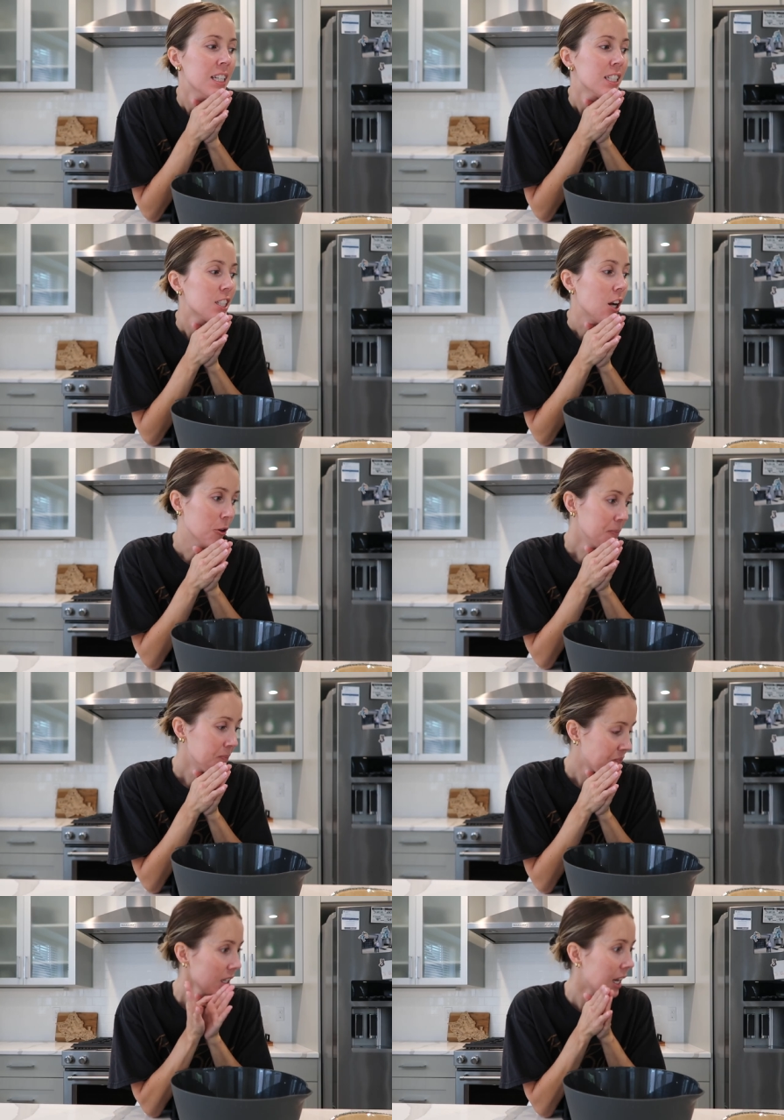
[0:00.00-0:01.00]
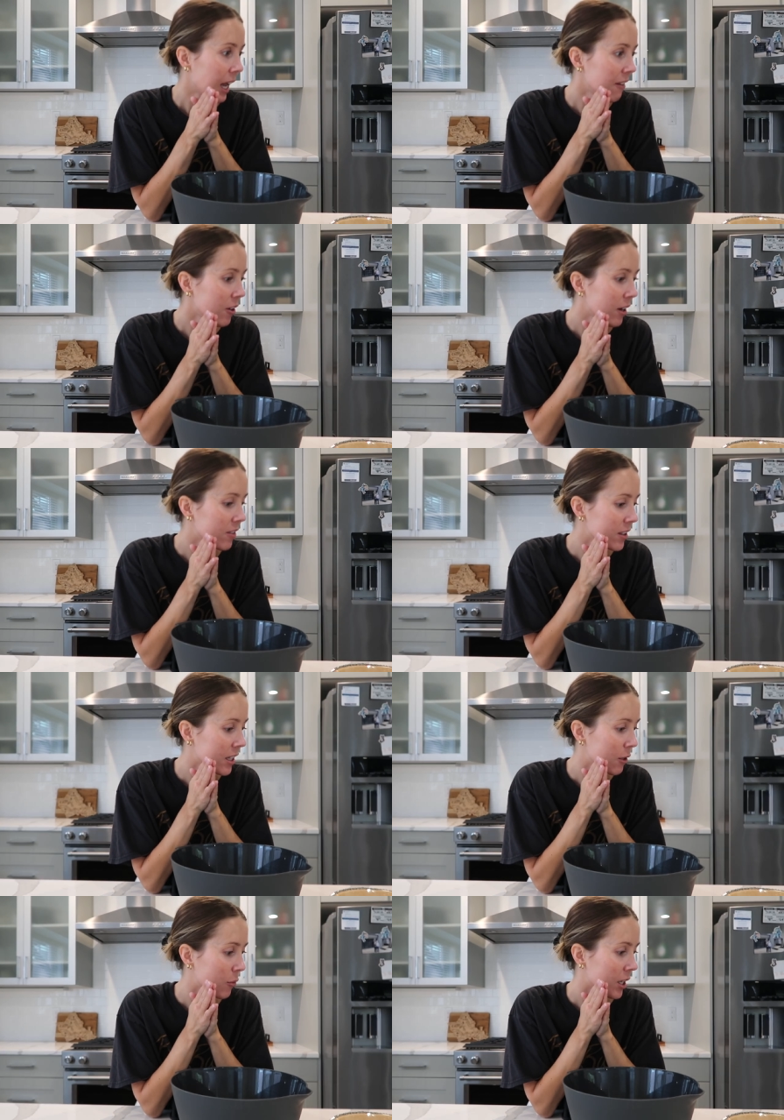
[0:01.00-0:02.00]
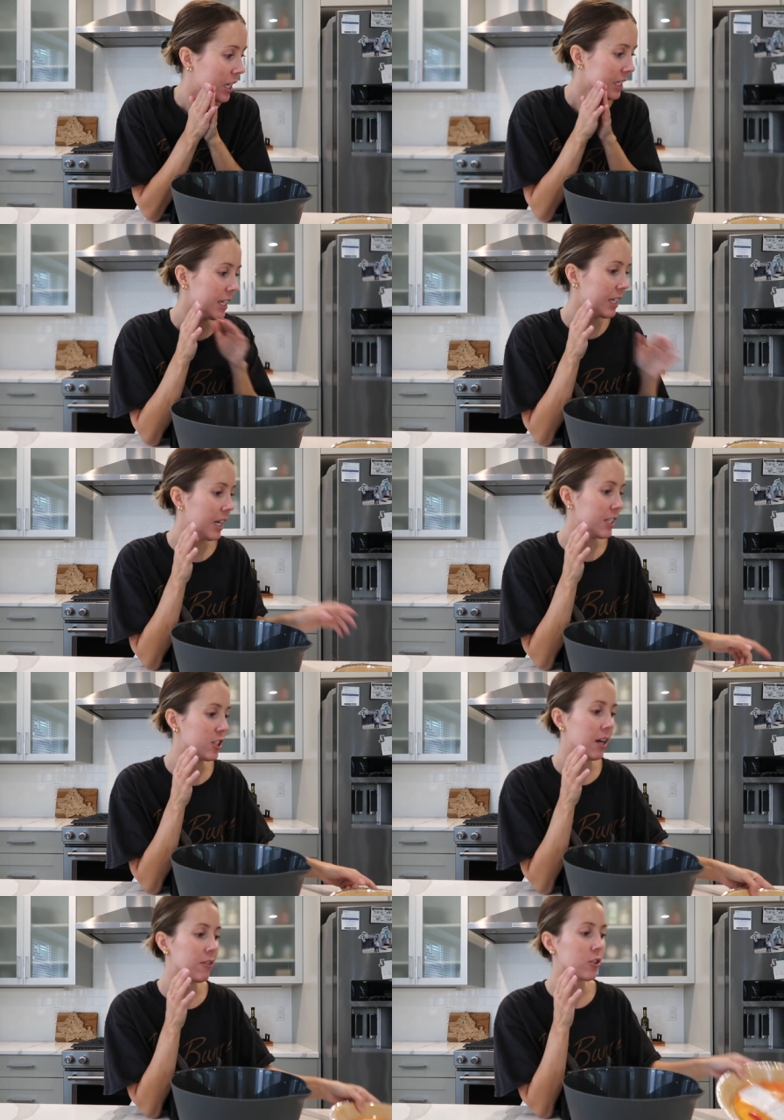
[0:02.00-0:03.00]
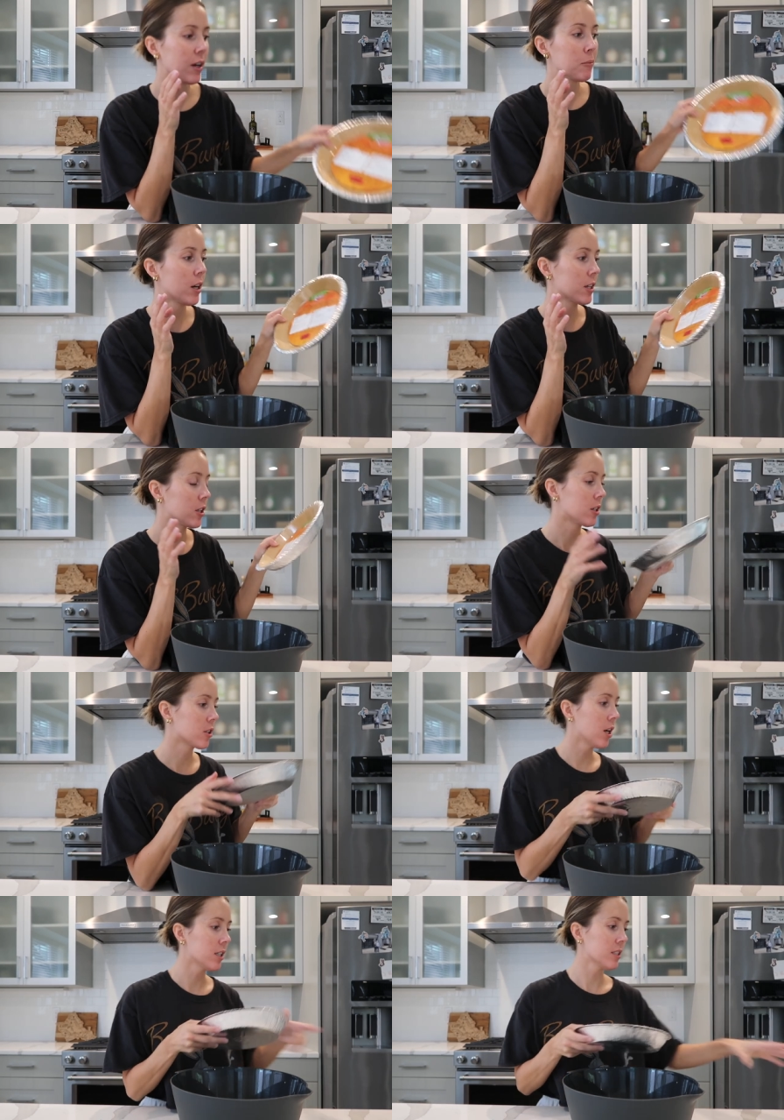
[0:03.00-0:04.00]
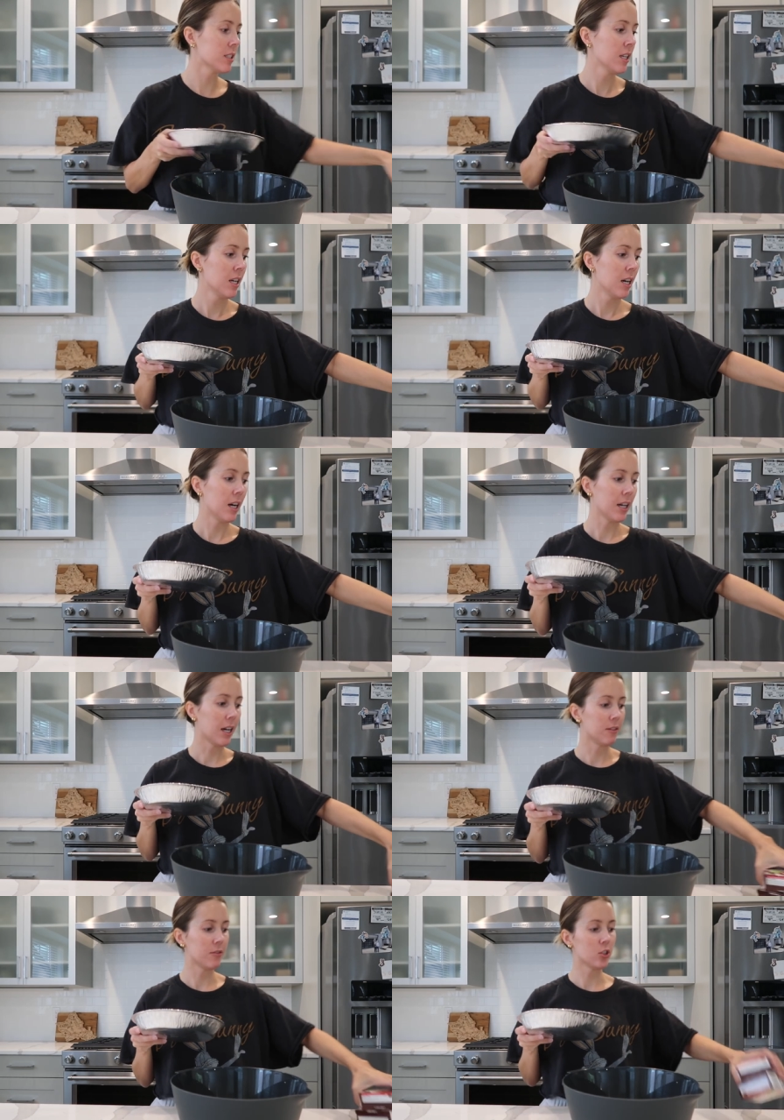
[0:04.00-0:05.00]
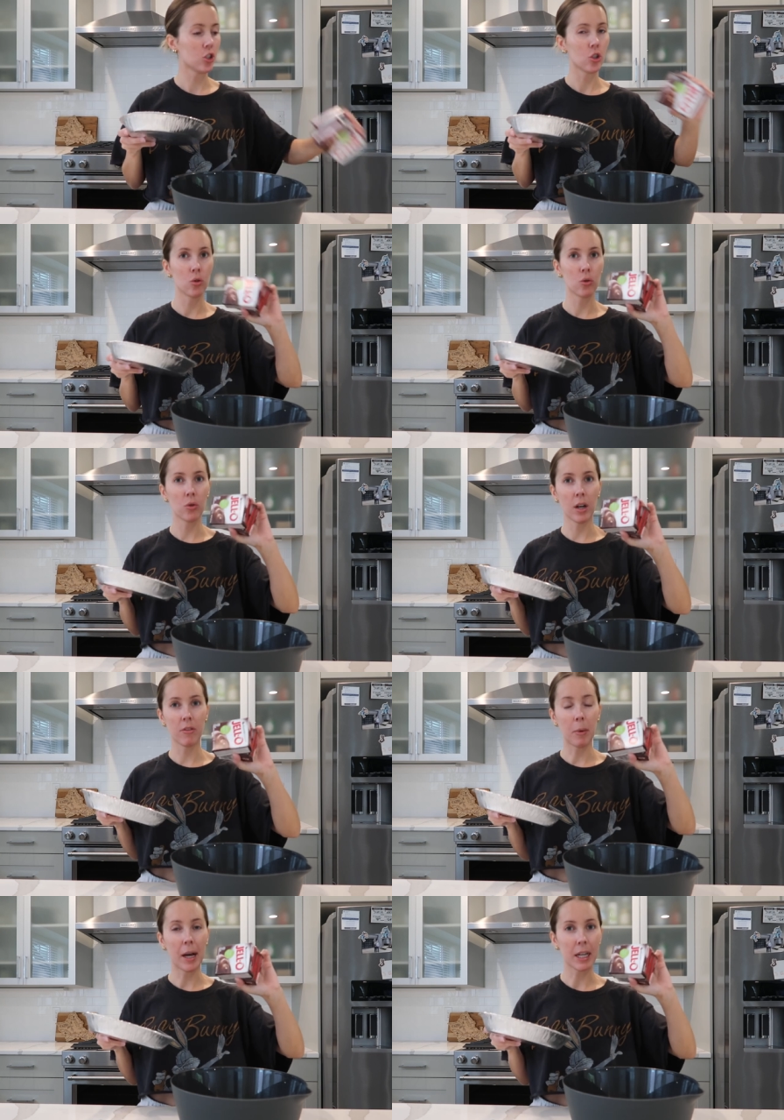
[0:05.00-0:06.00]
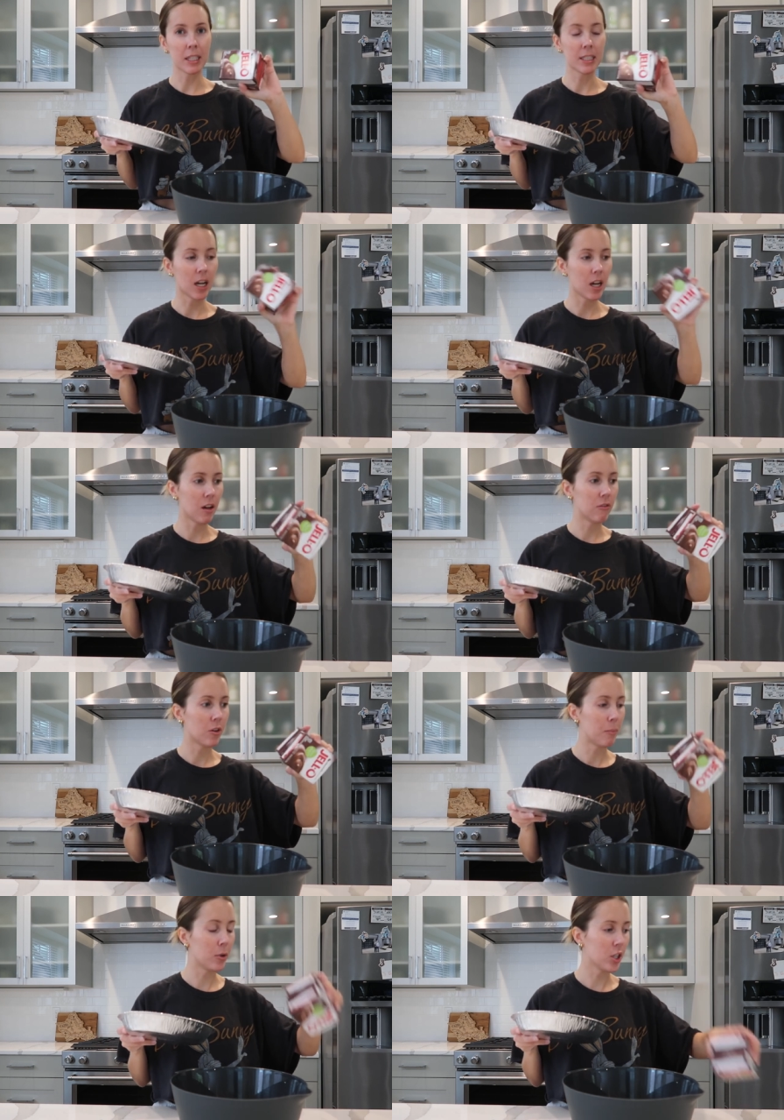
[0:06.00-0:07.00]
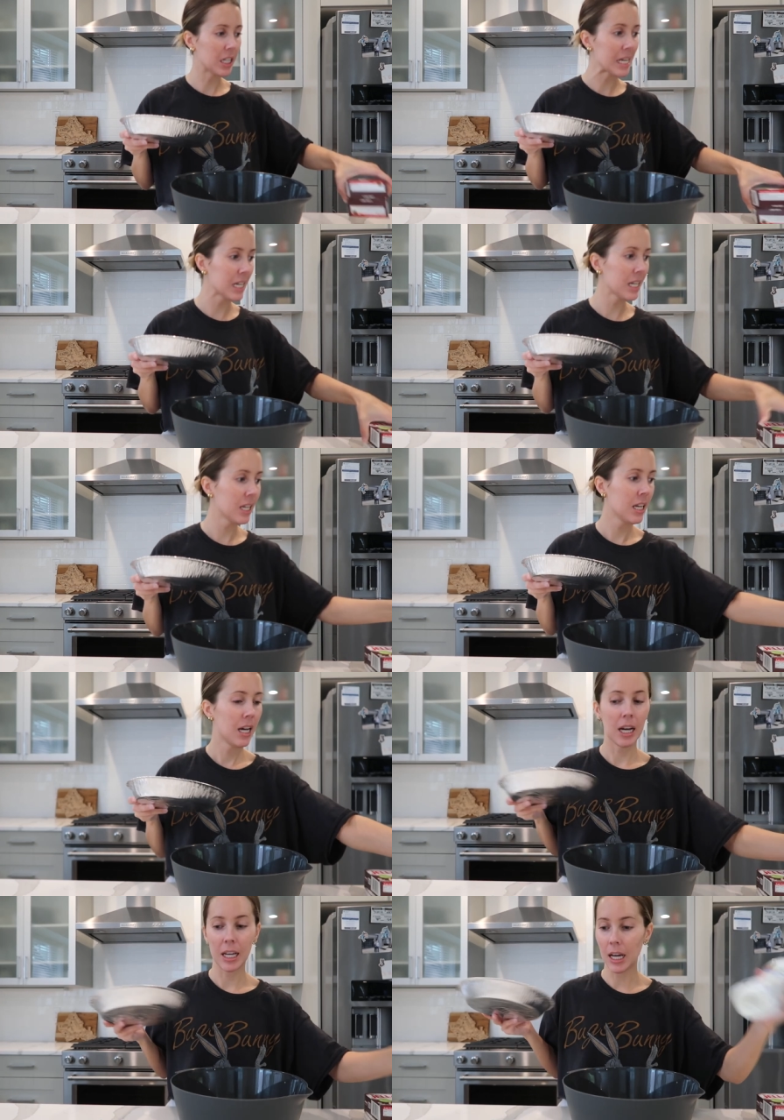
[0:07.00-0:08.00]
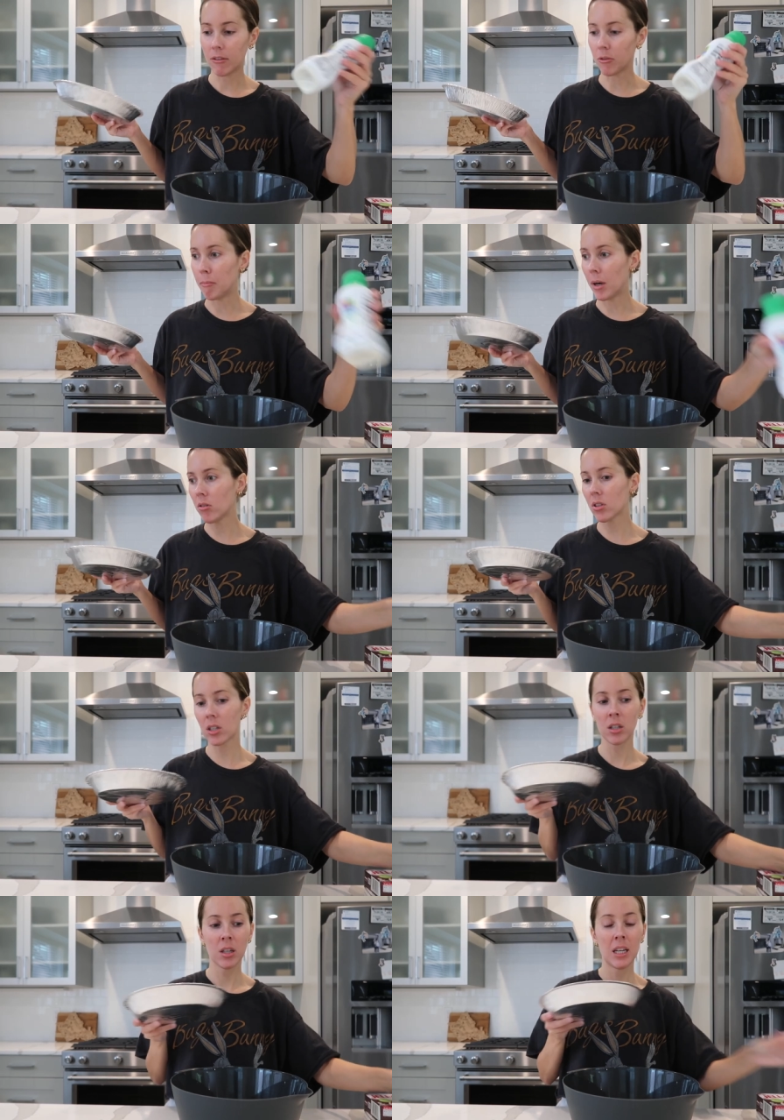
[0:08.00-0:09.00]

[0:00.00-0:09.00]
So I have out everything that we're gonna need. I just have a graham cracker crust. I have two of the packets of pudding. I have milk